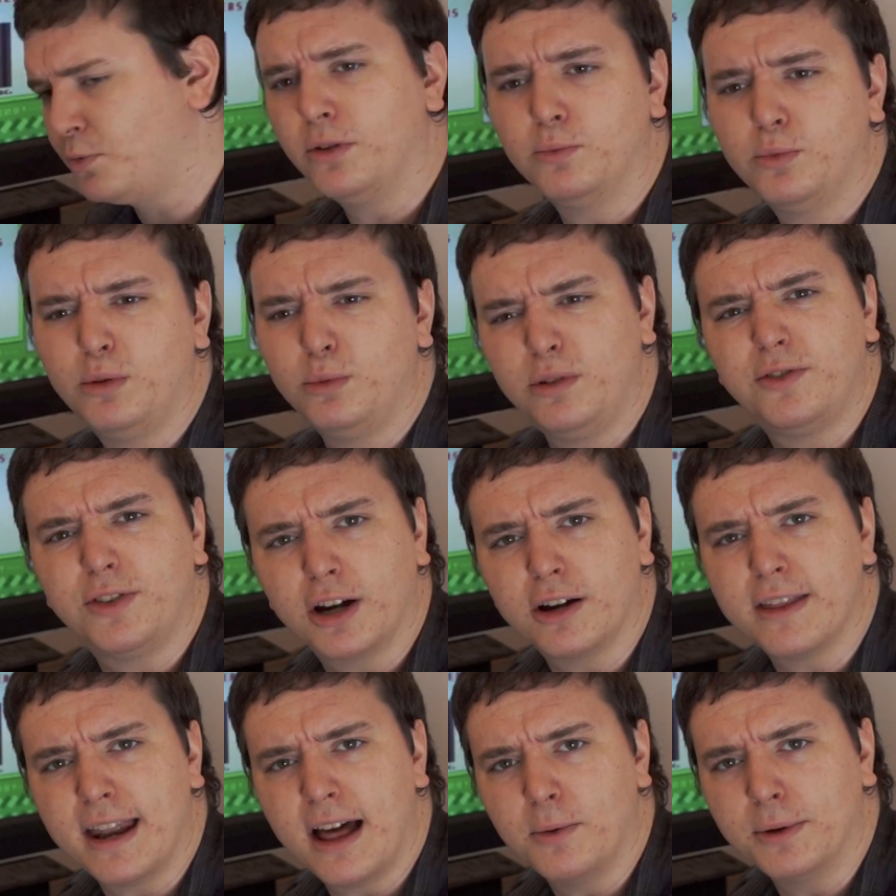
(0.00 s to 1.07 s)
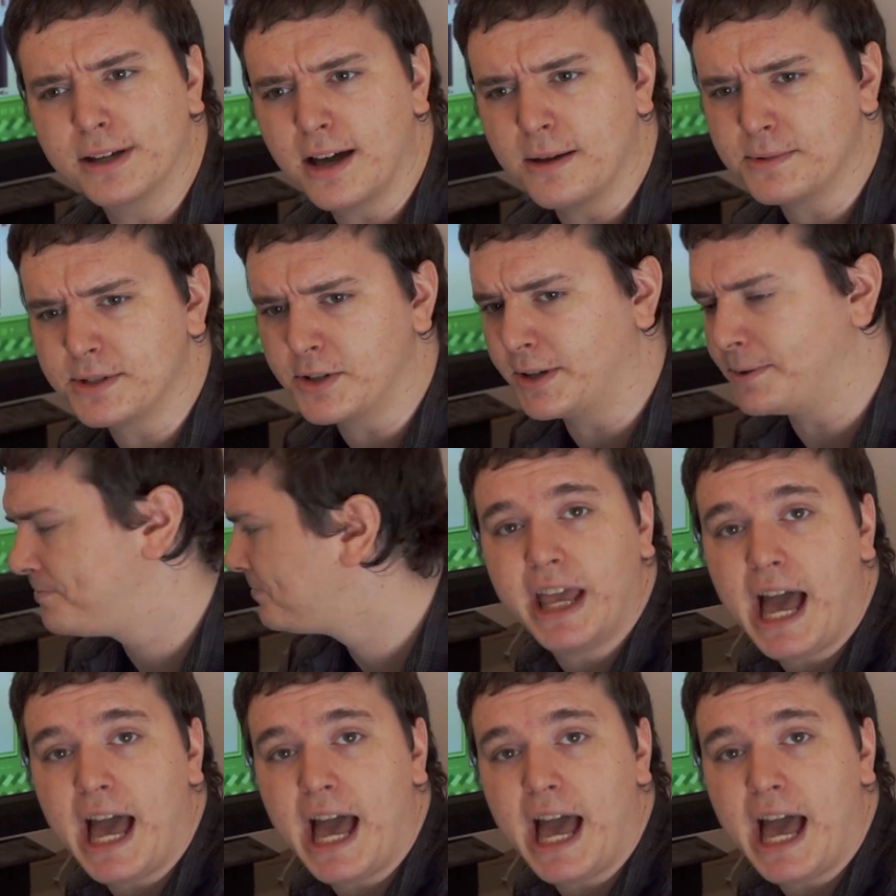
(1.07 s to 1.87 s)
We'll figure that out when it comes to it.